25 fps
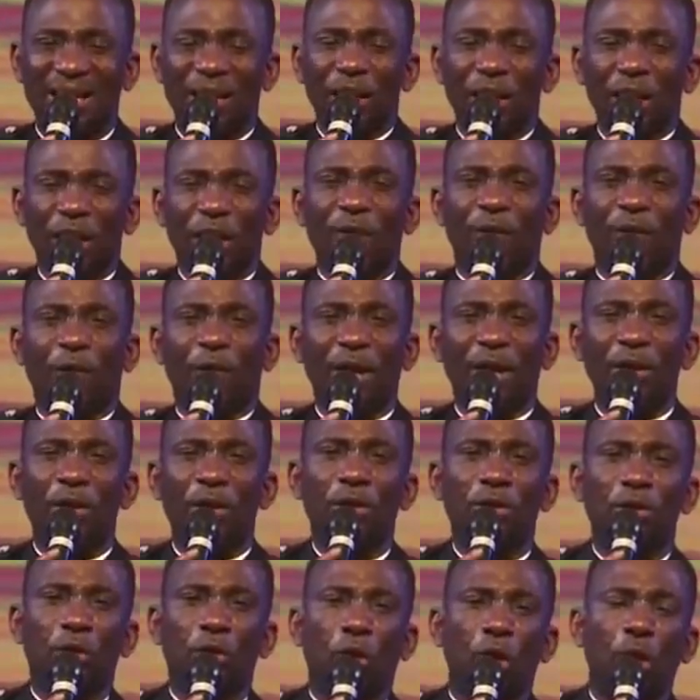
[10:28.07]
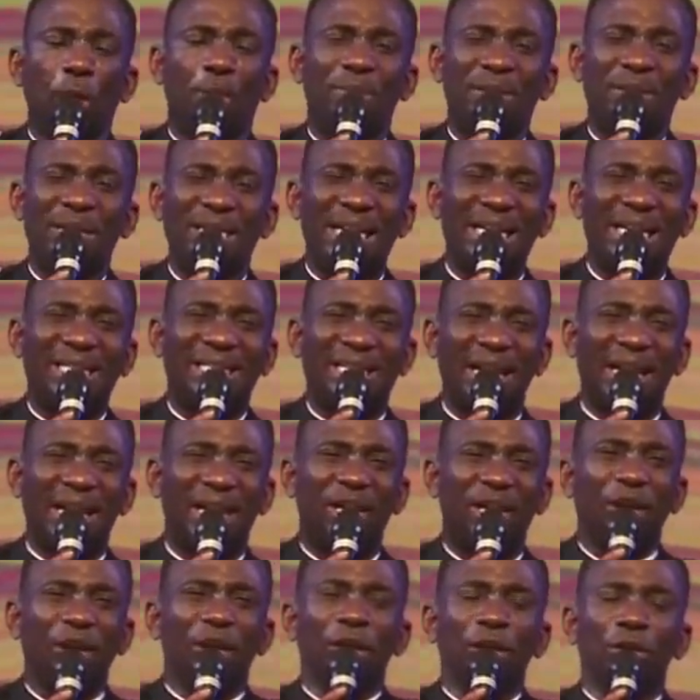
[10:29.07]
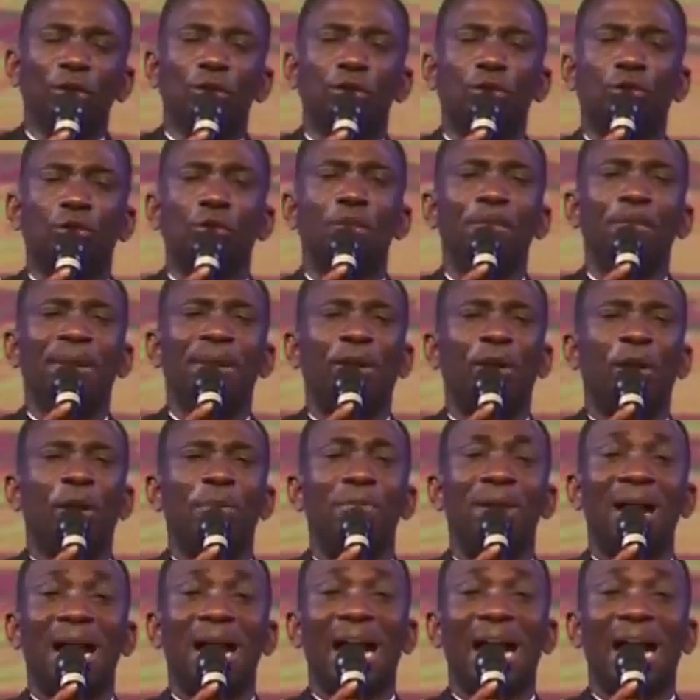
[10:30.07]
If you are not updated, you soon become